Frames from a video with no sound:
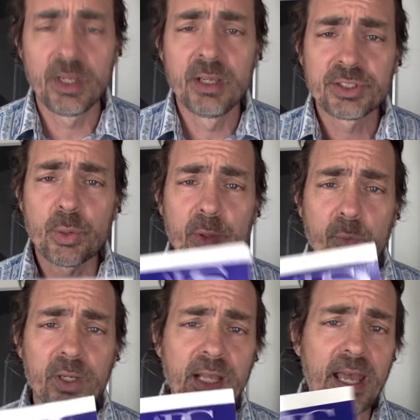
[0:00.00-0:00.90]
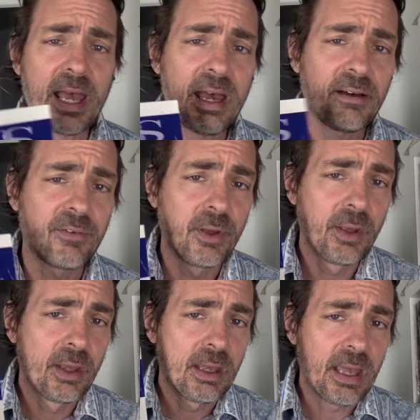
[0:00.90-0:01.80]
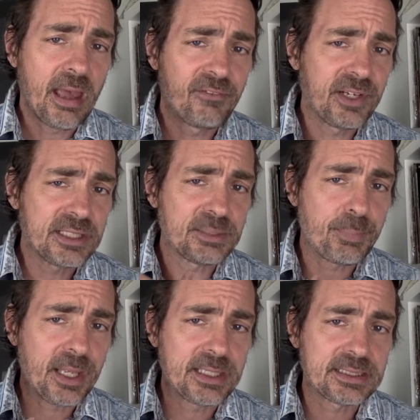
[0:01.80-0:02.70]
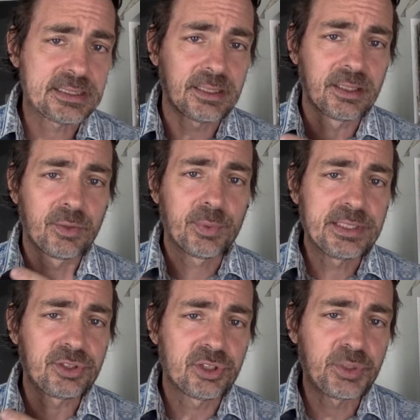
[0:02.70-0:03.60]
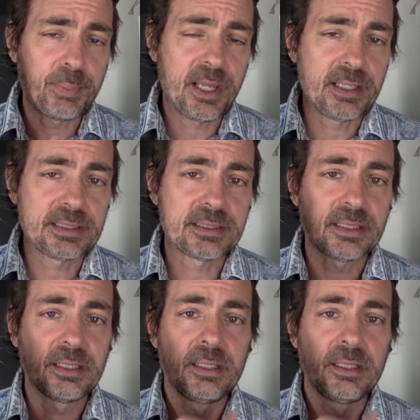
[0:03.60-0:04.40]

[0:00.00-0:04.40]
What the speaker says: So we want to have evidence-based, research-based